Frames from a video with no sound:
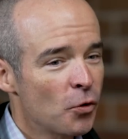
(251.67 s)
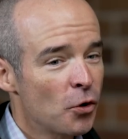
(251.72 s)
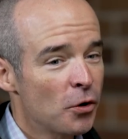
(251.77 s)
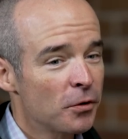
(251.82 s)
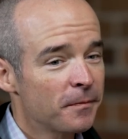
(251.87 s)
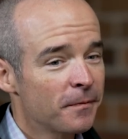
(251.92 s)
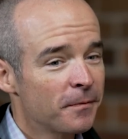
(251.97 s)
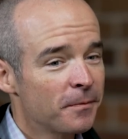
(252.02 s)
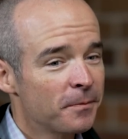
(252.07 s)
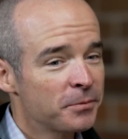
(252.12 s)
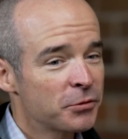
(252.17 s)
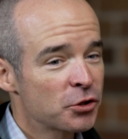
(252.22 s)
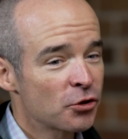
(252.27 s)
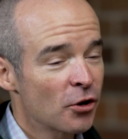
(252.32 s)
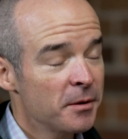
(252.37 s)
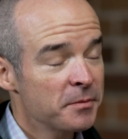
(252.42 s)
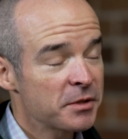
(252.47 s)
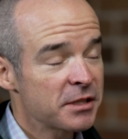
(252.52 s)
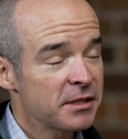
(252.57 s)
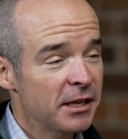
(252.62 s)
Well,
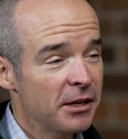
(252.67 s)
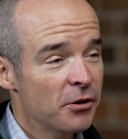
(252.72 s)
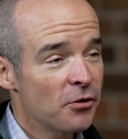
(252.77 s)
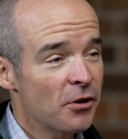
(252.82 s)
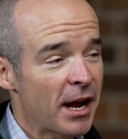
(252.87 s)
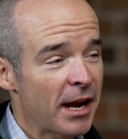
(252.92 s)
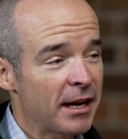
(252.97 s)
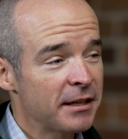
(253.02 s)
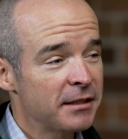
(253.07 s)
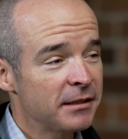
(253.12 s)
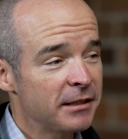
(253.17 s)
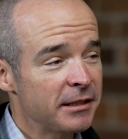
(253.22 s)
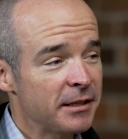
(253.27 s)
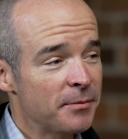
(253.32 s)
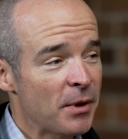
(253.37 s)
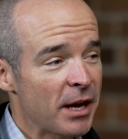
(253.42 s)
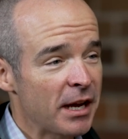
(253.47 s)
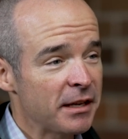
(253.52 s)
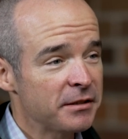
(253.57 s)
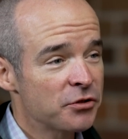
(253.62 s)
Trump single-handedly
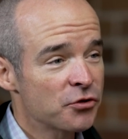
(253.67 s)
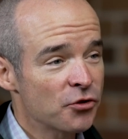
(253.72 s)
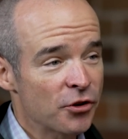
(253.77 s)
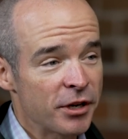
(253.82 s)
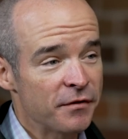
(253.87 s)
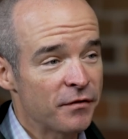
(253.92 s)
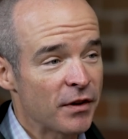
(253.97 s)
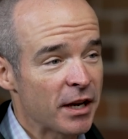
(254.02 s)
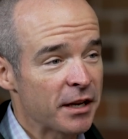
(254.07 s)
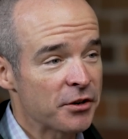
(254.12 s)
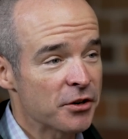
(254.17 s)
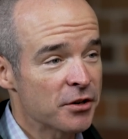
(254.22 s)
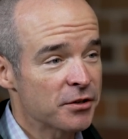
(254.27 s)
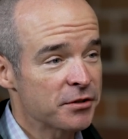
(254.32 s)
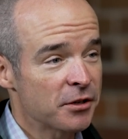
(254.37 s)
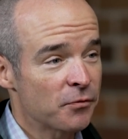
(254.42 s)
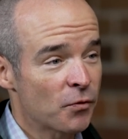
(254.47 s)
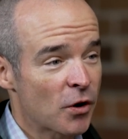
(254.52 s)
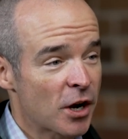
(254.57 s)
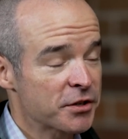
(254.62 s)
made street vendors
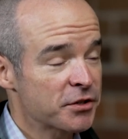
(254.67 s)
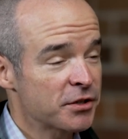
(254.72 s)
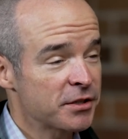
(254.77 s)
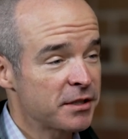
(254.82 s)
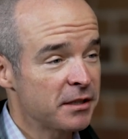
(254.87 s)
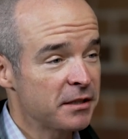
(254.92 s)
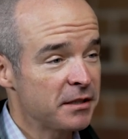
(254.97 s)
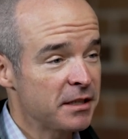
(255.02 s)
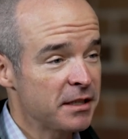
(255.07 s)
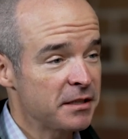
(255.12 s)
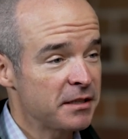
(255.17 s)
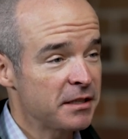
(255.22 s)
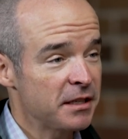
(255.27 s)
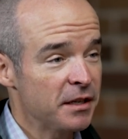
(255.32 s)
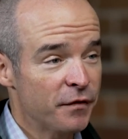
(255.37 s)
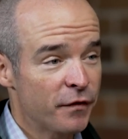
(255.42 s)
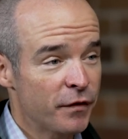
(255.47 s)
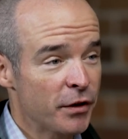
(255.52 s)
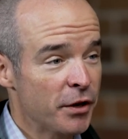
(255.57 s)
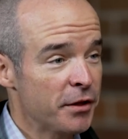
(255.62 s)
in Washington, D.C.
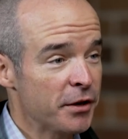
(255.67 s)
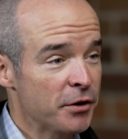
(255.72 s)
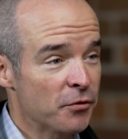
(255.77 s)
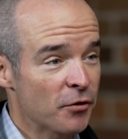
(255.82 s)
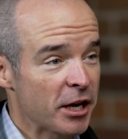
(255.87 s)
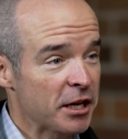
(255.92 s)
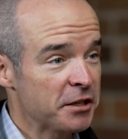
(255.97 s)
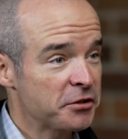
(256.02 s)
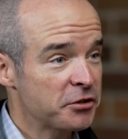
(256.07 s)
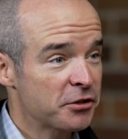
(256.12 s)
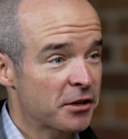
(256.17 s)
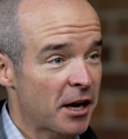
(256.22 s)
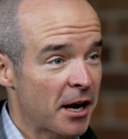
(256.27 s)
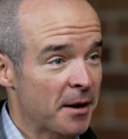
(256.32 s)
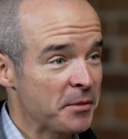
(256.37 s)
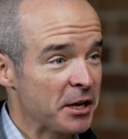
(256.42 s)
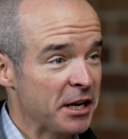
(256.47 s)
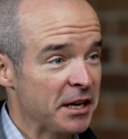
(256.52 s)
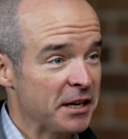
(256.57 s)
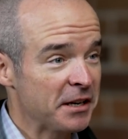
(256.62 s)
filthy rich. I
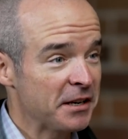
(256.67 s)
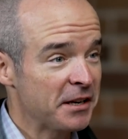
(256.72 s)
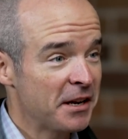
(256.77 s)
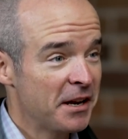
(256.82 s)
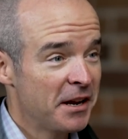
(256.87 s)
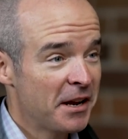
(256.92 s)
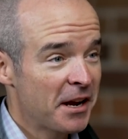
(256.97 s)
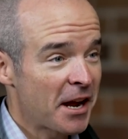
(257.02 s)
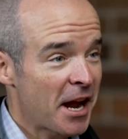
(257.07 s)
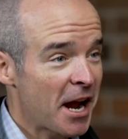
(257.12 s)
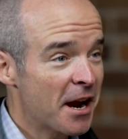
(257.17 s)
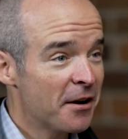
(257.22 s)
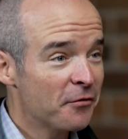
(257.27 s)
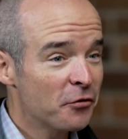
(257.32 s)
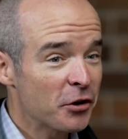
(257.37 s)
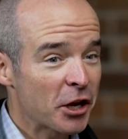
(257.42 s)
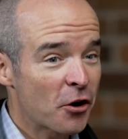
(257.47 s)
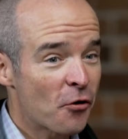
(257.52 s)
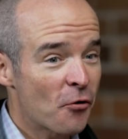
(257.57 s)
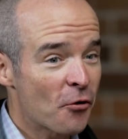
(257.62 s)
mean,
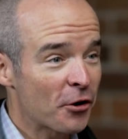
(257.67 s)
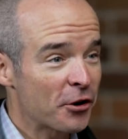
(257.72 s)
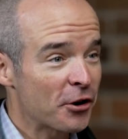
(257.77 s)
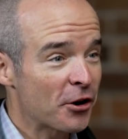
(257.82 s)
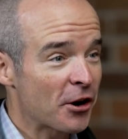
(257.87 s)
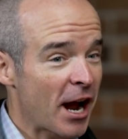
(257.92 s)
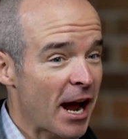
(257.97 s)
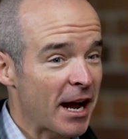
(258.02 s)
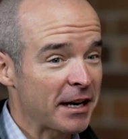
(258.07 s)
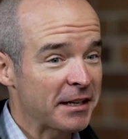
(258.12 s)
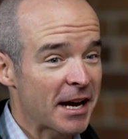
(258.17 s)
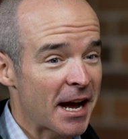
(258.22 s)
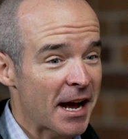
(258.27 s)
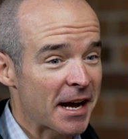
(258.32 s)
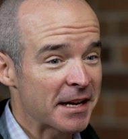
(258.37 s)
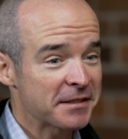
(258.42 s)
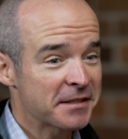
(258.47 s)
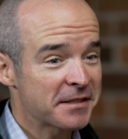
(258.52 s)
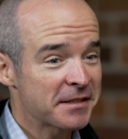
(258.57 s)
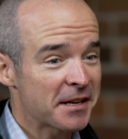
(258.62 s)
every corner had
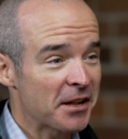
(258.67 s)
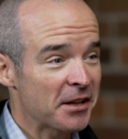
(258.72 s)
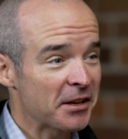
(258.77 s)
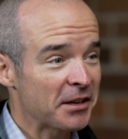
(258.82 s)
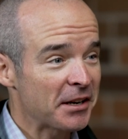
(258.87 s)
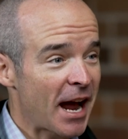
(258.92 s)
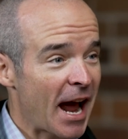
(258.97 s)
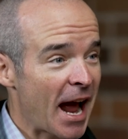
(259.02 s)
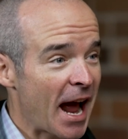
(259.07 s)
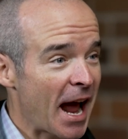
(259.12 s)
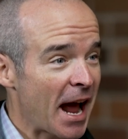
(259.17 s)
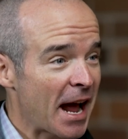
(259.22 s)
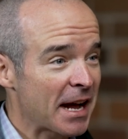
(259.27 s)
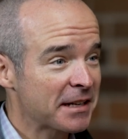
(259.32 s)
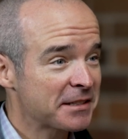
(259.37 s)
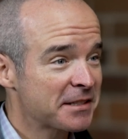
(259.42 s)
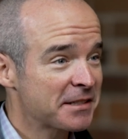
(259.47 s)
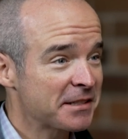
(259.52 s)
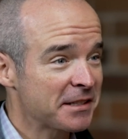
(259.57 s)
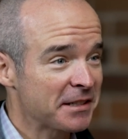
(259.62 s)
guys selling
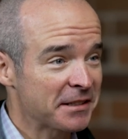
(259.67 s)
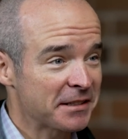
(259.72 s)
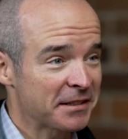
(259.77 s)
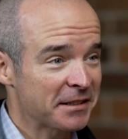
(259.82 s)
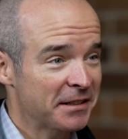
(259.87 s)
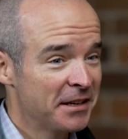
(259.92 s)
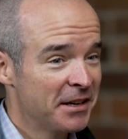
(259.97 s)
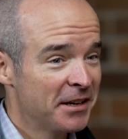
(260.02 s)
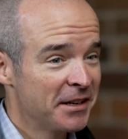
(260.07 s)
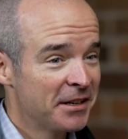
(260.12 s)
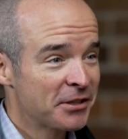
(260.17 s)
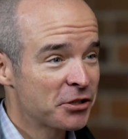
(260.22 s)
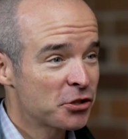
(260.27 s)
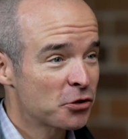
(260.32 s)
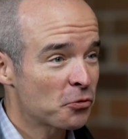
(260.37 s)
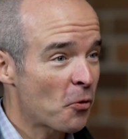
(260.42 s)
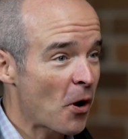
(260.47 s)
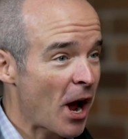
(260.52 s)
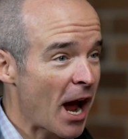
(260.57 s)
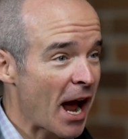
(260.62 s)
hats and
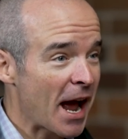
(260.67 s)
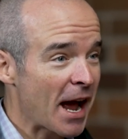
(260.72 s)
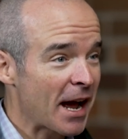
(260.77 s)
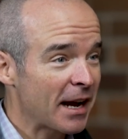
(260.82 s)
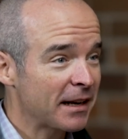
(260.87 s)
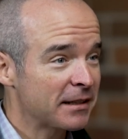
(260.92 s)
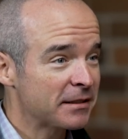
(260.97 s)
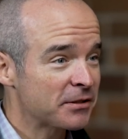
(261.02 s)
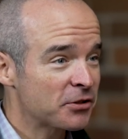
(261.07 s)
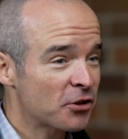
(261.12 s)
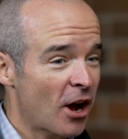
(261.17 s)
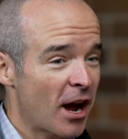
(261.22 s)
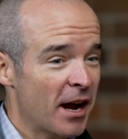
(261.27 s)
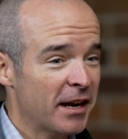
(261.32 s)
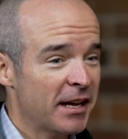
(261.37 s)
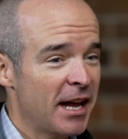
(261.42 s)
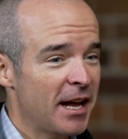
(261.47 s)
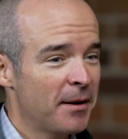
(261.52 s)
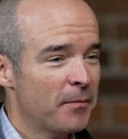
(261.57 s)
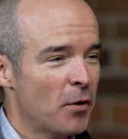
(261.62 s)
swag, and so I
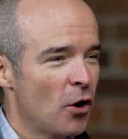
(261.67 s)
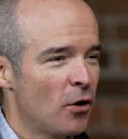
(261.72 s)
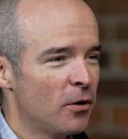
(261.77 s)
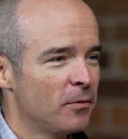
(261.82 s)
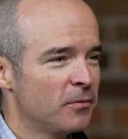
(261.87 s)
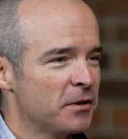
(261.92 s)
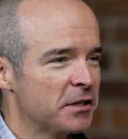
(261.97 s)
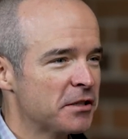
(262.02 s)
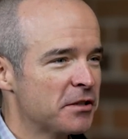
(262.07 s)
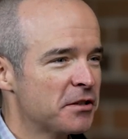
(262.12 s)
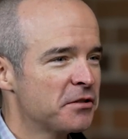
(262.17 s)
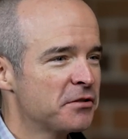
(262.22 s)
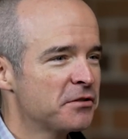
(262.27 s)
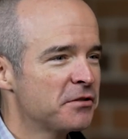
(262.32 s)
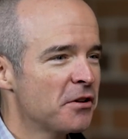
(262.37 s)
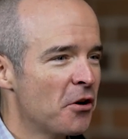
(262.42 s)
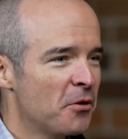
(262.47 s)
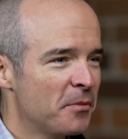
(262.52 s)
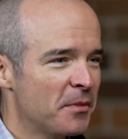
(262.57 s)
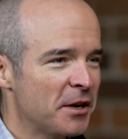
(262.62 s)
came home with
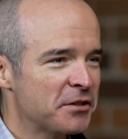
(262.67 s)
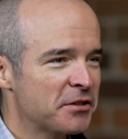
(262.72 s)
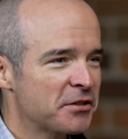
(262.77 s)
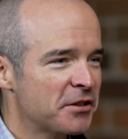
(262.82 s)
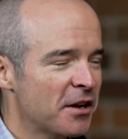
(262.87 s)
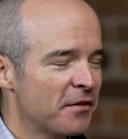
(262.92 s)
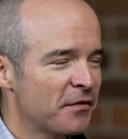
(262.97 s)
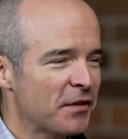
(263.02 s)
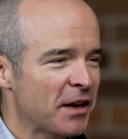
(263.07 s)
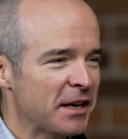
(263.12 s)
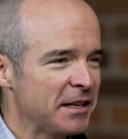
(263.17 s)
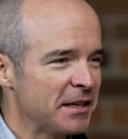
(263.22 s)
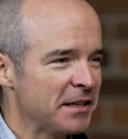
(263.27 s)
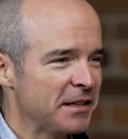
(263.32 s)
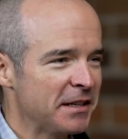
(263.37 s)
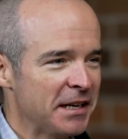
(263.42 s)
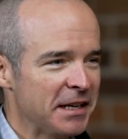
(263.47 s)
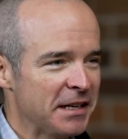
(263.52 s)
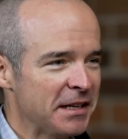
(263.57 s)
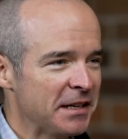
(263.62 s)
so much stuff I didn't
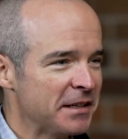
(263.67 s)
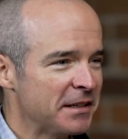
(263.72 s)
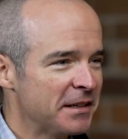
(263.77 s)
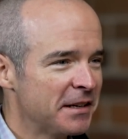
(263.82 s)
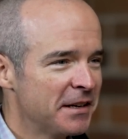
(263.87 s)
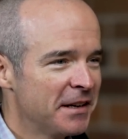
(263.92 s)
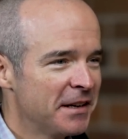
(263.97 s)
need.